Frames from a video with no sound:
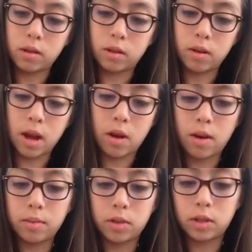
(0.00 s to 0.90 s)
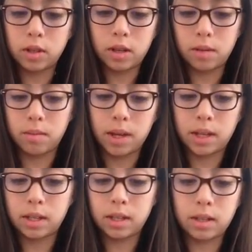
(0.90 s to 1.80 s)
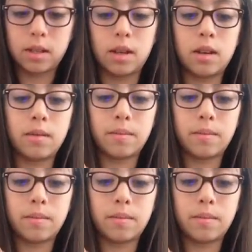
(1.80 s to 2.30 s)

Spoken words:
So now I'm just gonna mix this in.